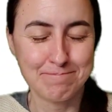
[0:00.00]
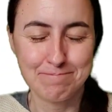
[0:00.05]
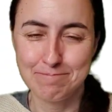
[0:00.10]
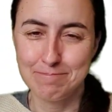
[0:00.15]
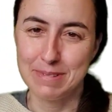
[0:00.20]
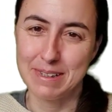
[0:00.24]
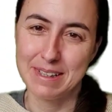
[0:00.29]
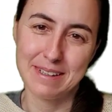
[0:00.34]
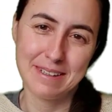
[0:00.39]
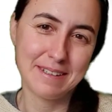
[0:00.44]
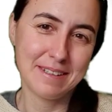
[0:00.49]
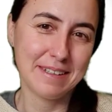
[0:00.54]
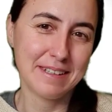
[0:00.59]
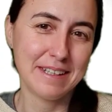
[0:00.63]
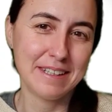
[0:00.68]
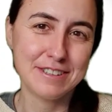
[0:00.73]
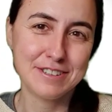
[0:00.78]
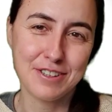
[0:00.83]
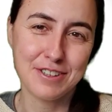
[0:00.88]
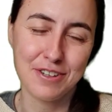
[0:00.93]
But
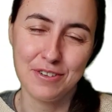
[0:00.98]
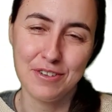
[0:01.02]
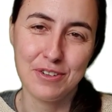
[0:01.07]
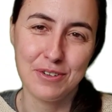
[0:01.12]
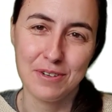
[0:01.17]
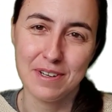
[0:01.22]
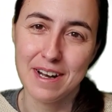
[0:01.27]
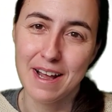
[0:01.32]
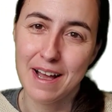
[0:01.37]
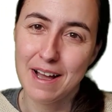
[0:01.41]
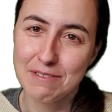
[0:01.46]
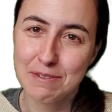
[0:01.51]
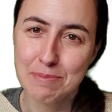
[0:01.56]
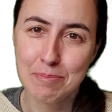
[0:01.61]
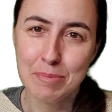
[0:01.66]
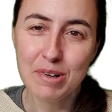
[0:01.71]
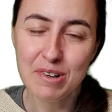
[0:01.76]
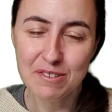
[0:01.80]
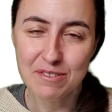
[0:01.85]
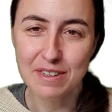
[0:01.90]
let's go through it. I have a
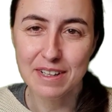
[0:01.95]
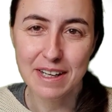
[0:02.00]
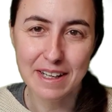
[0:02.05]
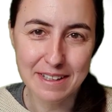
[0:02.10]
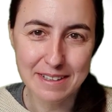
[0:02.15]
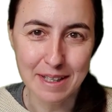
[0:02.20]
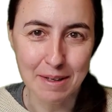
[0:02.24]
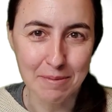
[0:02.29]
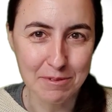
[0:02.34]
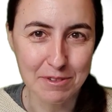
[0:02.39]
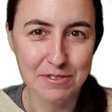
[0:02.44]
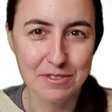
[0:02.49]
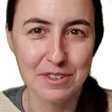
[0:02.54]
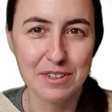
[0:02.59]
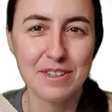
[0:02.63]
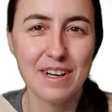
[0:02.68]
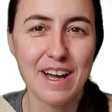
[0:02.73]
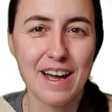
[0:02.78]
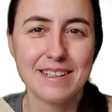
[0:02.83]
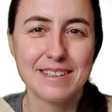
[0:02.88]
perfect example for
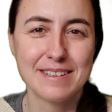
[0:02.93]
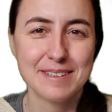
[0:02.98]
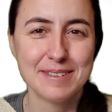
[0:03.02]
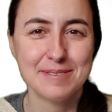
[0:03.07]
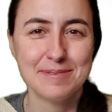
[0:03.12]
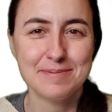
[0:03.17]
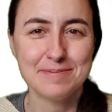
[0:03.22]
you guys.